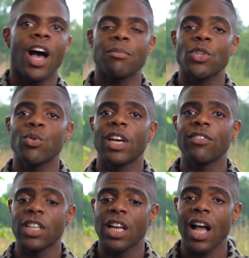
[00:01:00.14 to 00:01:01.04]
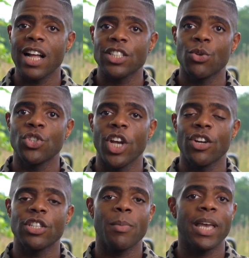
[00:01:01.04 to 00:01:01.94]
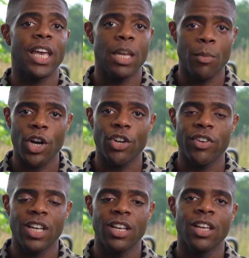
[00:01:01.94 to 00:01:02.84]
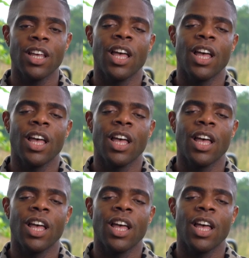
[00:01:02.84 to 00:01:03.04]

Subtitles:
So you definitely need a cocktail shaker to make any margarita.